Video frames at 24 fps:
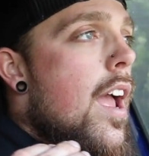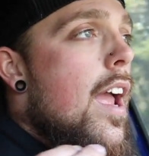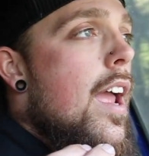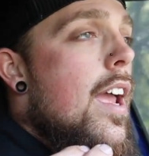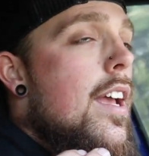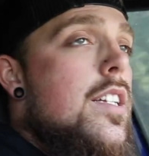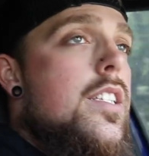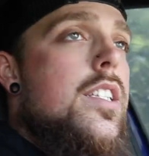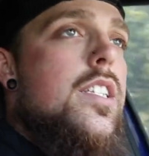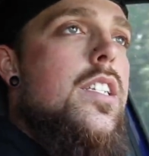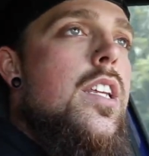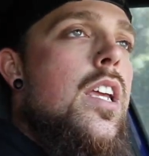
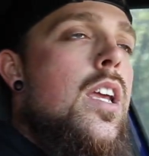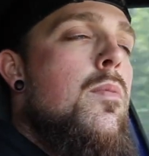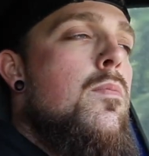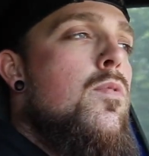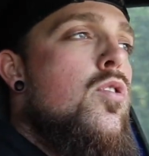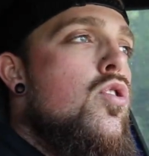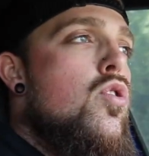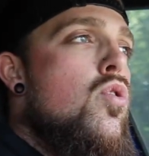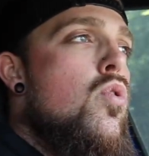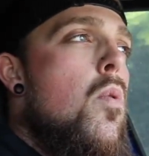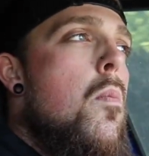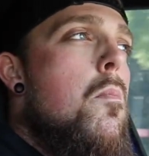it
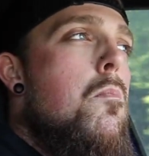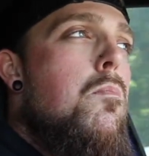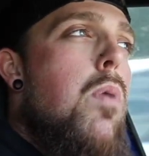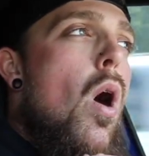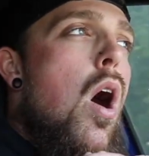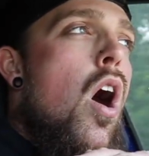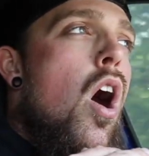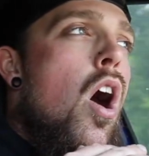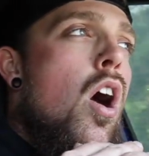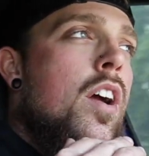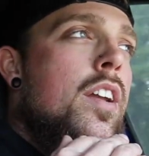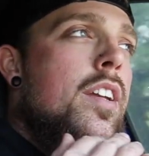seems to
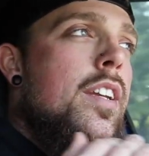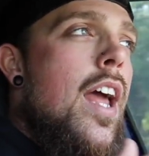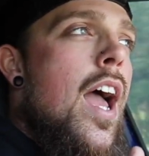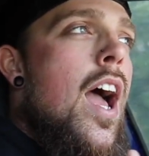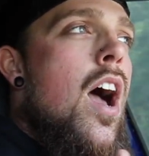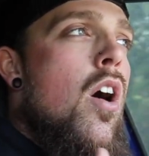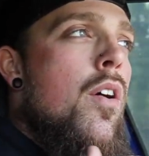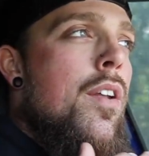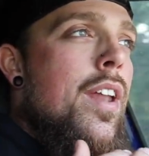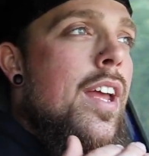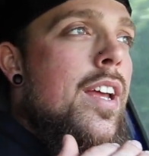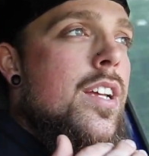bog
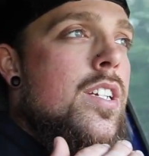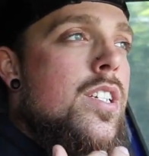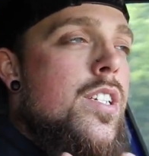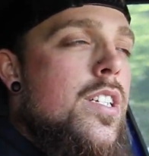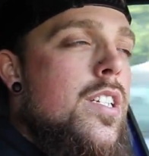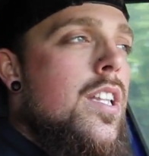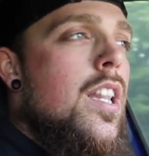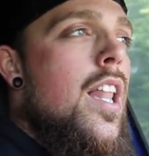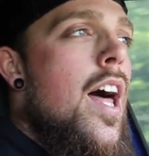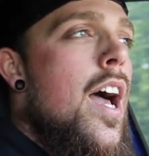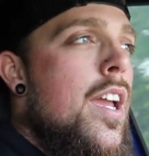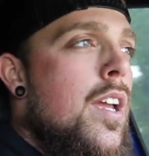down a
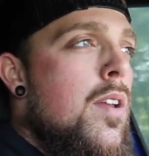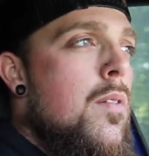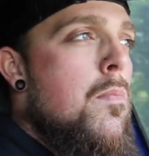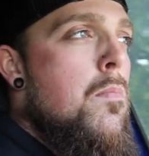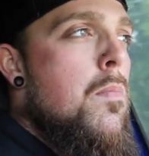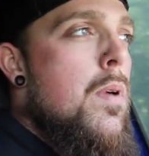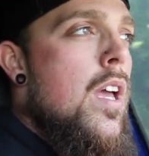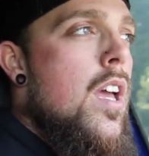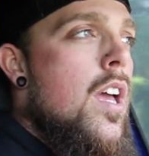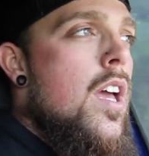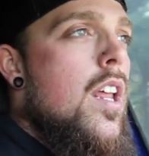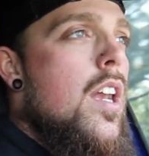slight
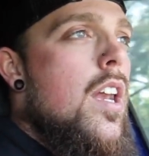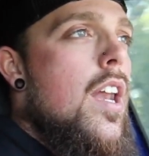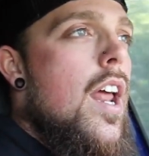bit,